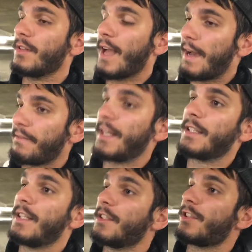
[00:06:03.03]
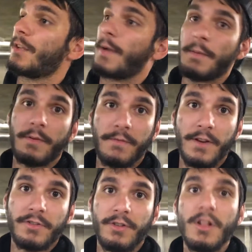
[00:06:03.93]
have that installed by a
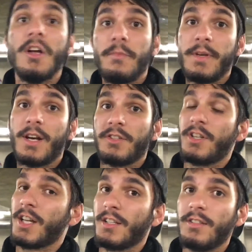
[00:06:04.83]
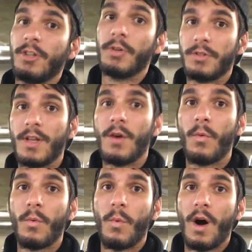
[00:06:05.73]
professional because you gotta deal with
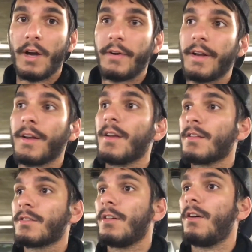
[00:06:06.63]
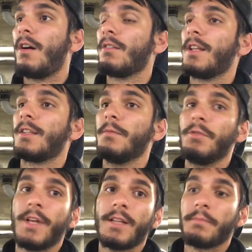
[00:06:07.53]
wiring. So I'll let them
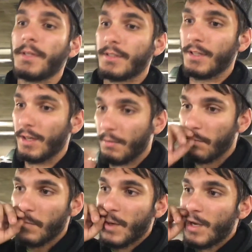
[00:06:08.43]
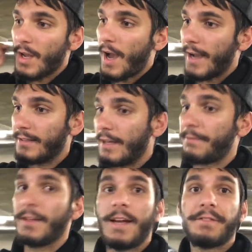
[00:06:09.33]
do that. But I'm
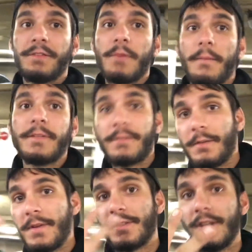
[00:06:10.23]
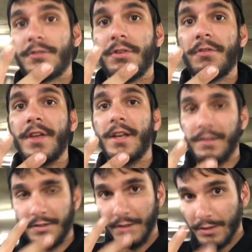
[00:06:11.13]
definitely missing
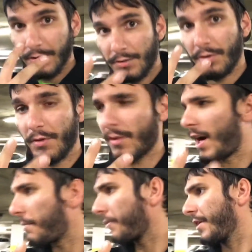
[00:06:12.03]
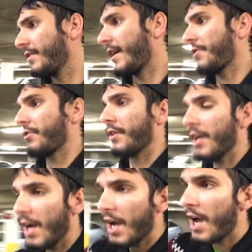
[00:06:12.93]
a couple things actually.
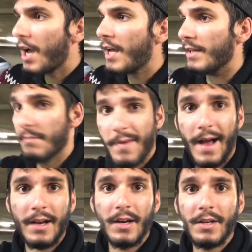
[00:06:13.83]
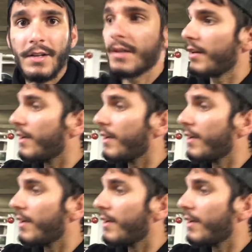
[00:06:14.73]
Impact gun,